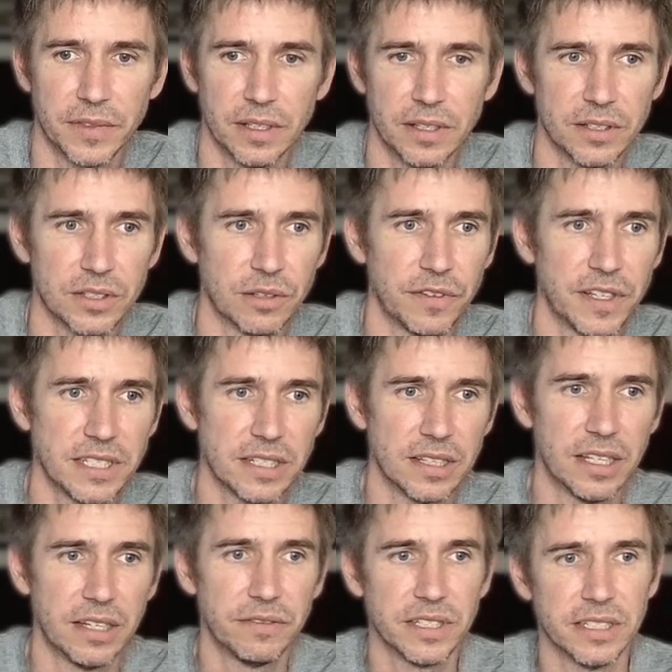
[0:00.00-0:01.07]
So facing
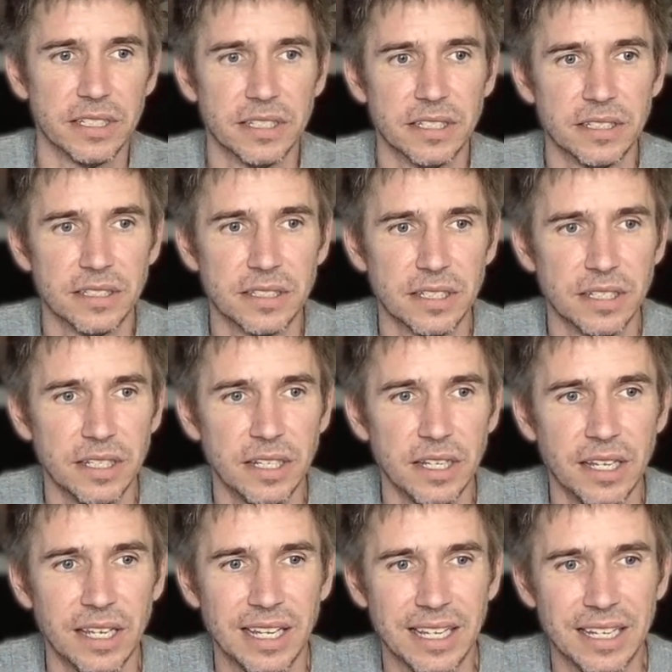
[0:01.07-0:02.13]
left is
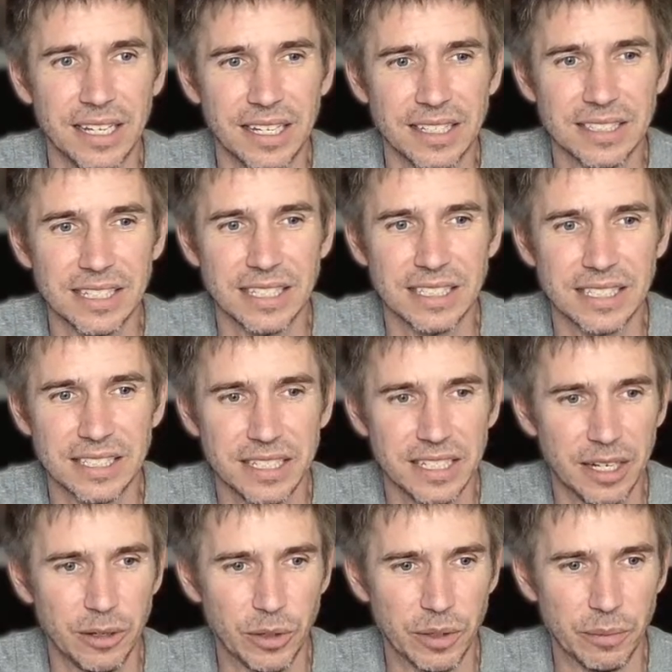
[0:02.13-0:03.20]
a unsigned 16.
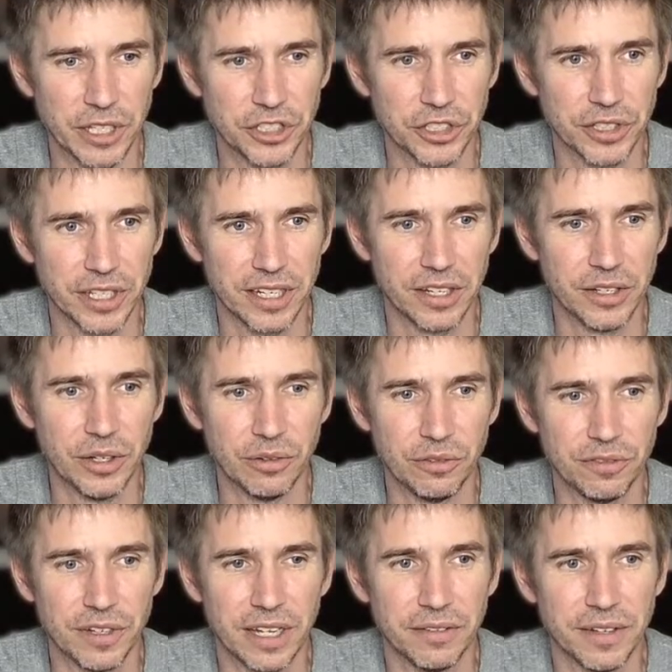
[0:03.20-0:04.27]
I want to make sure that unknown
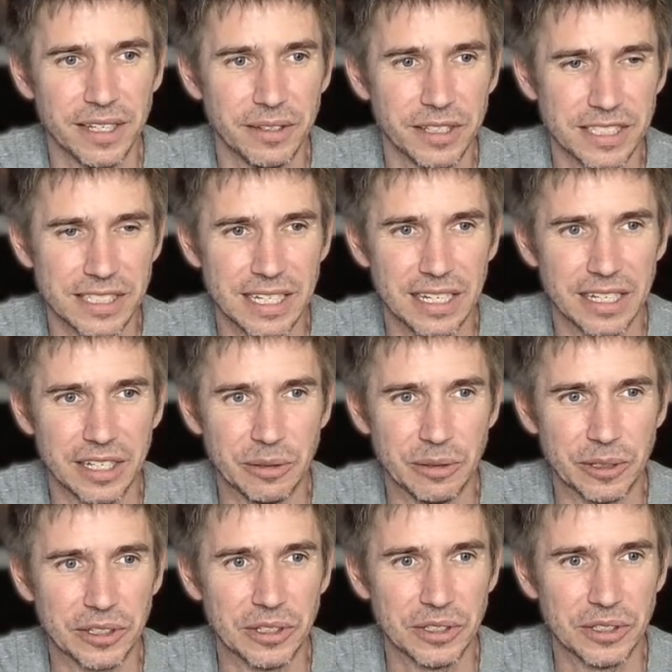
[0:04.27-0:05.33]
5A is not anywhere
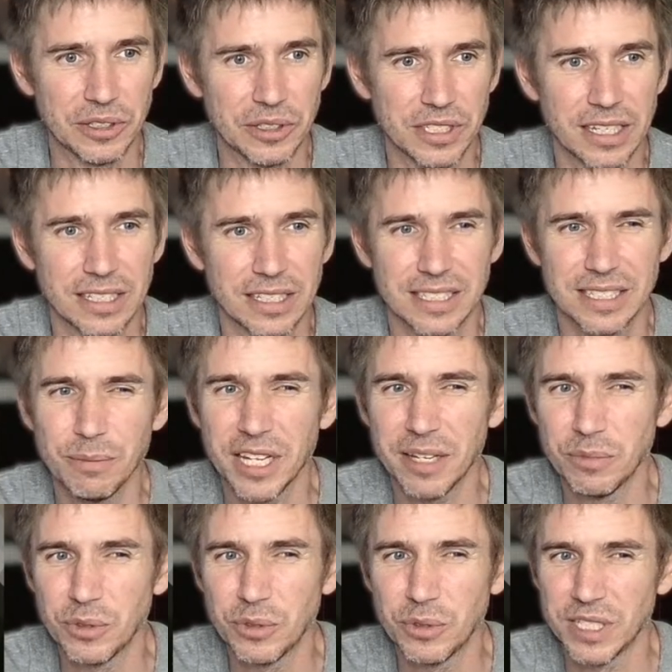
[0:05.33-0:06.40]
close to that, because
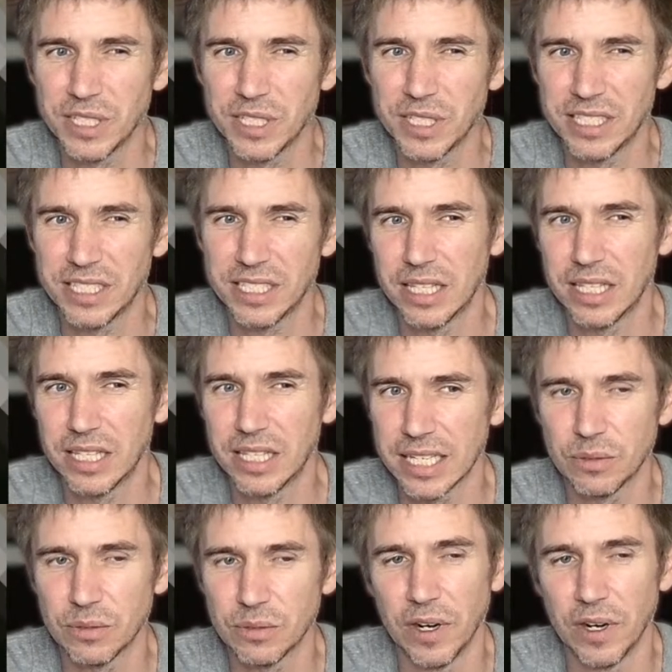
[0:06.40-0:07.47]
sometimes we see things like
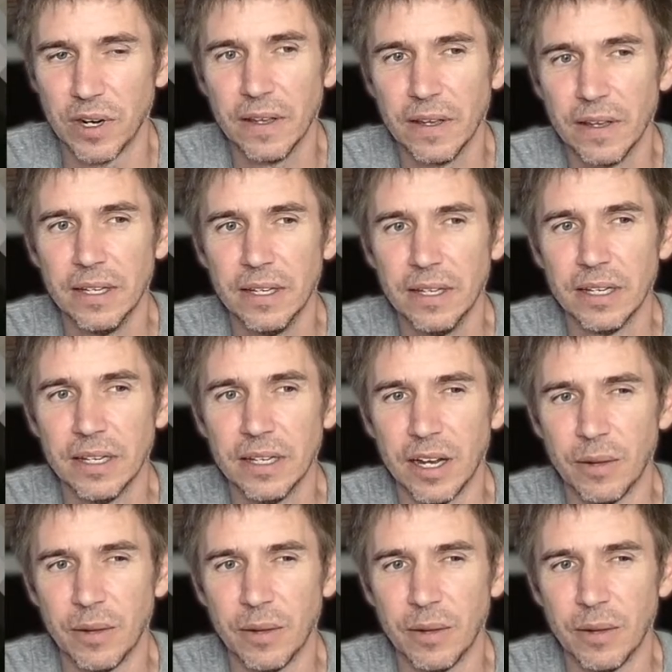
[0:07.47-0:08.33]
this where the